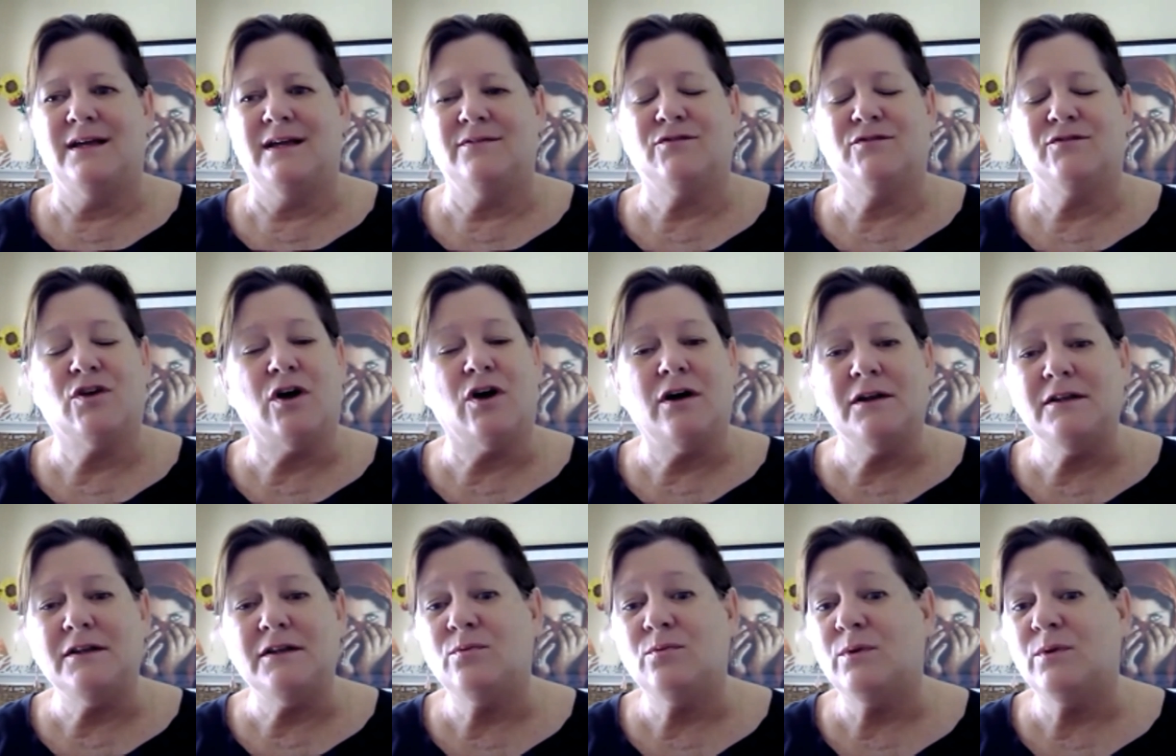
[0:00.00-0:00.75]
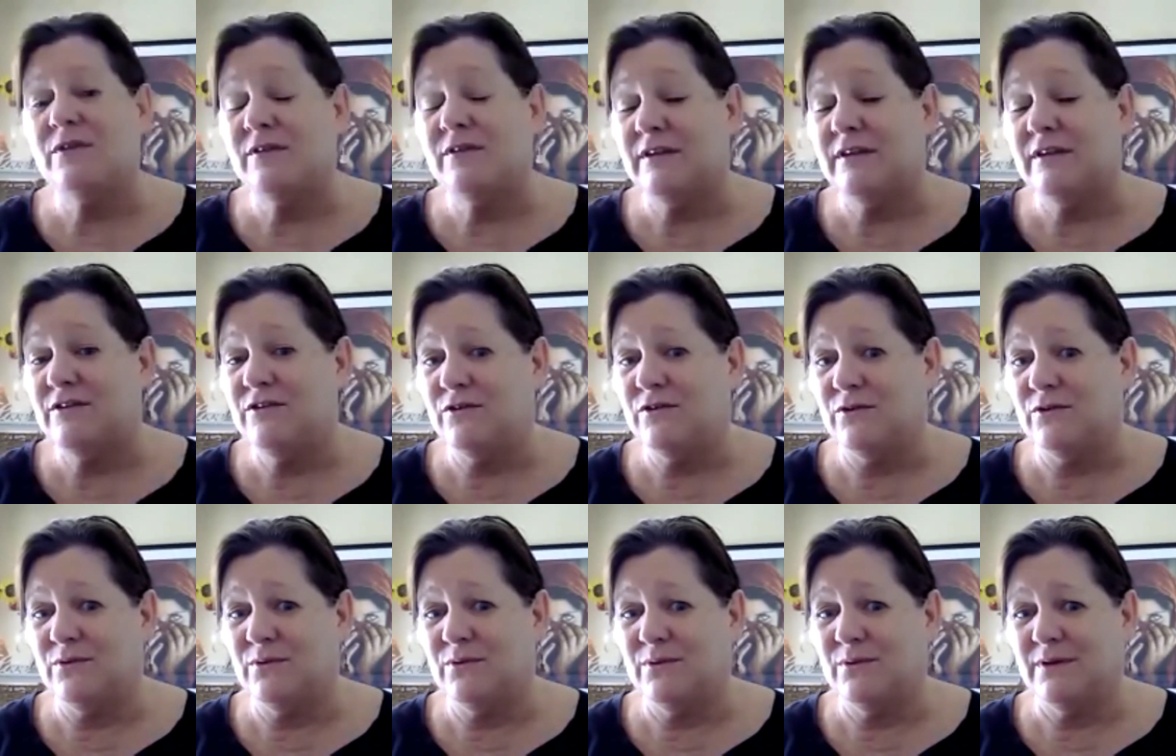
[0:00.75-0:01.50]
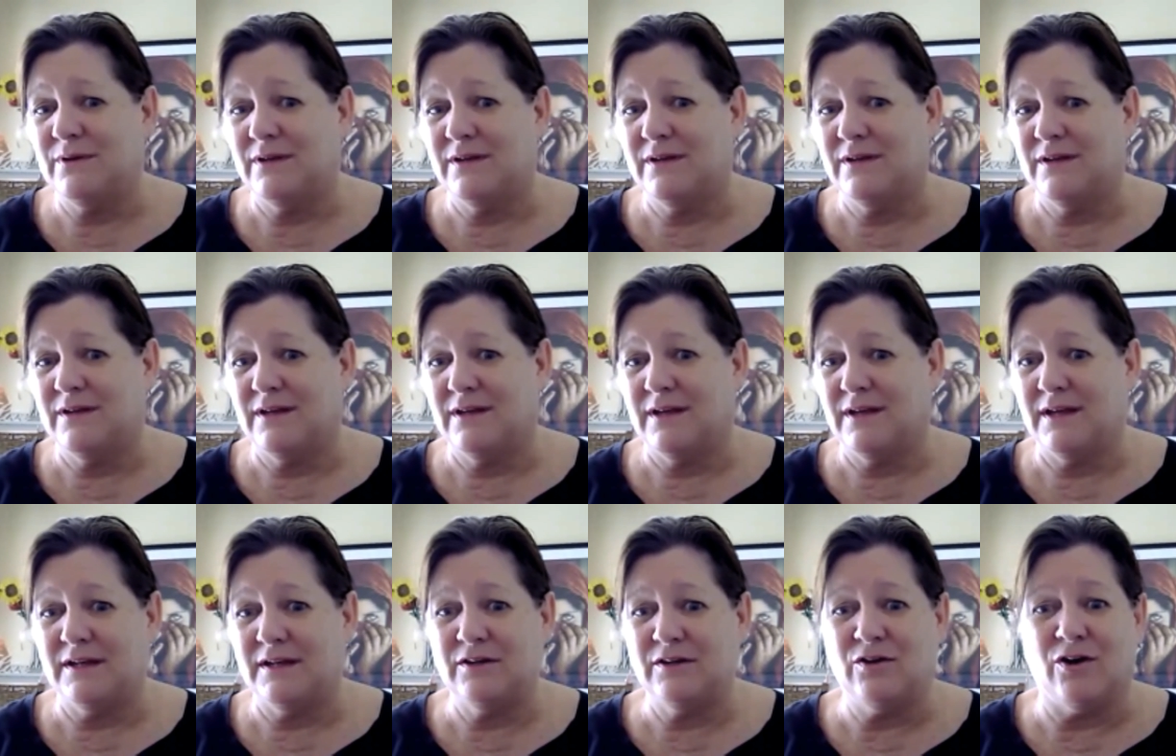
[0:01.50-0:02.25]
If God is within you
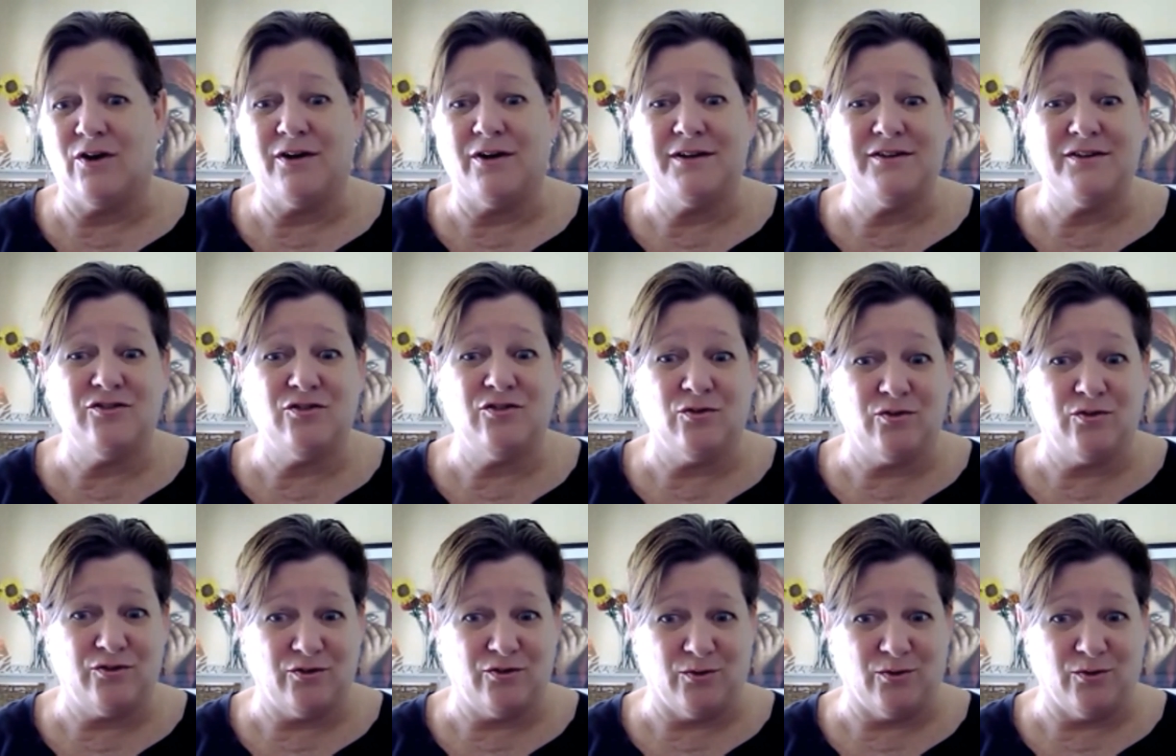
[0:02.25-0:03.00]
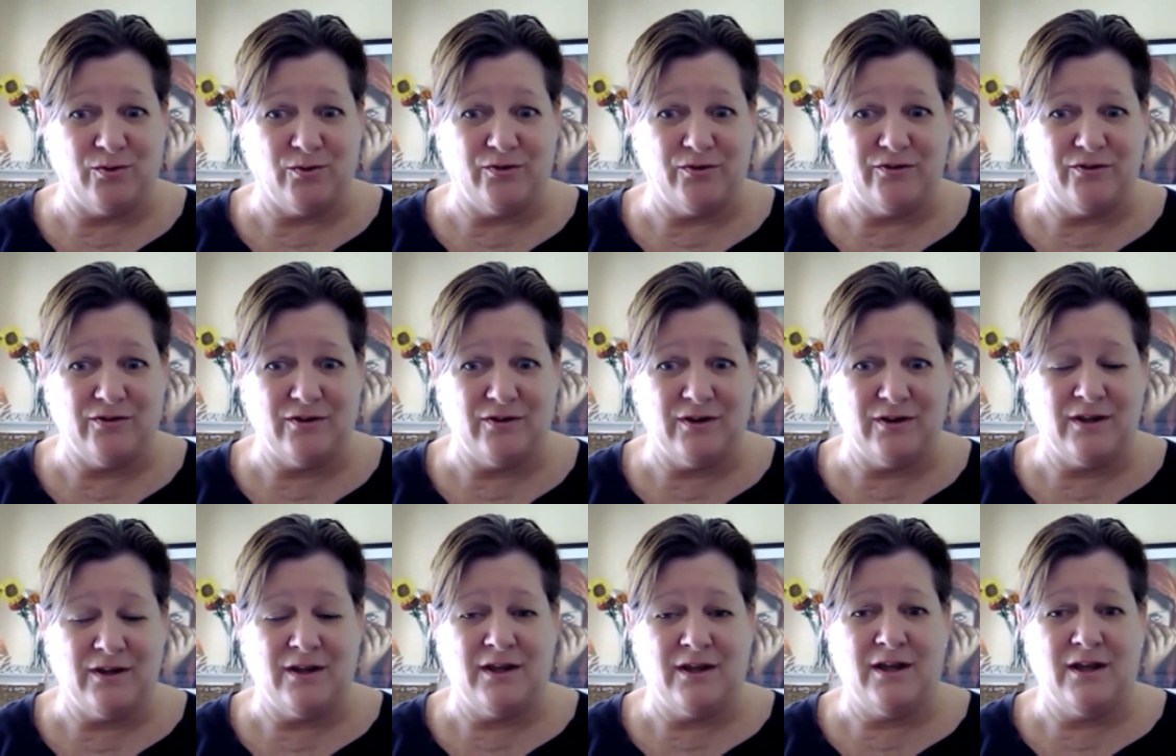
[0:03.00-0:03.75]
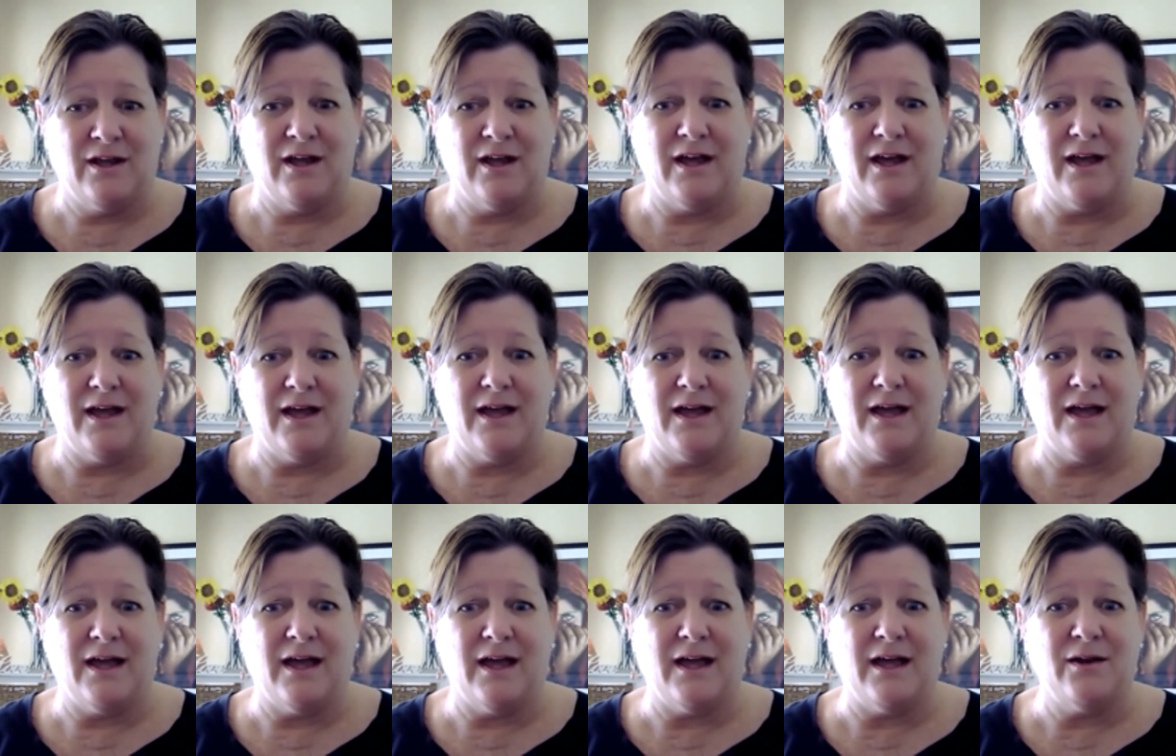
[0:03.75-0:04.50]
and God is your source,
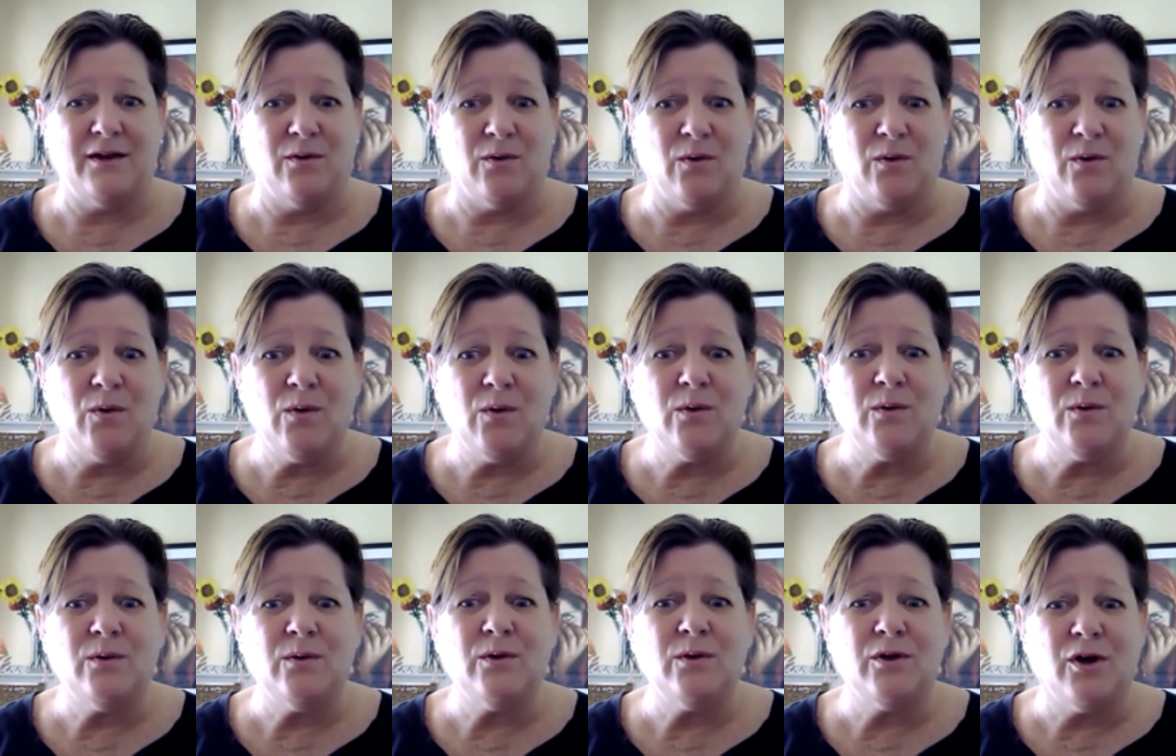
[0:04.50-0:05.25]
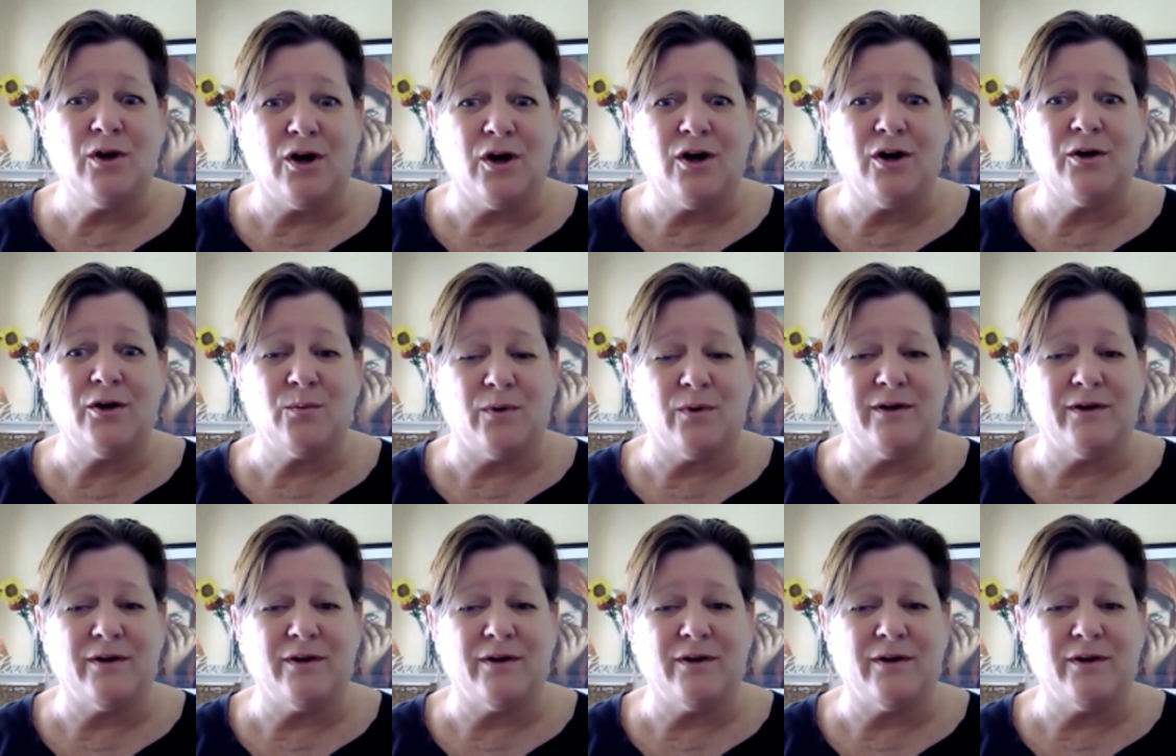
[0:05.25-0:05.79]
and all God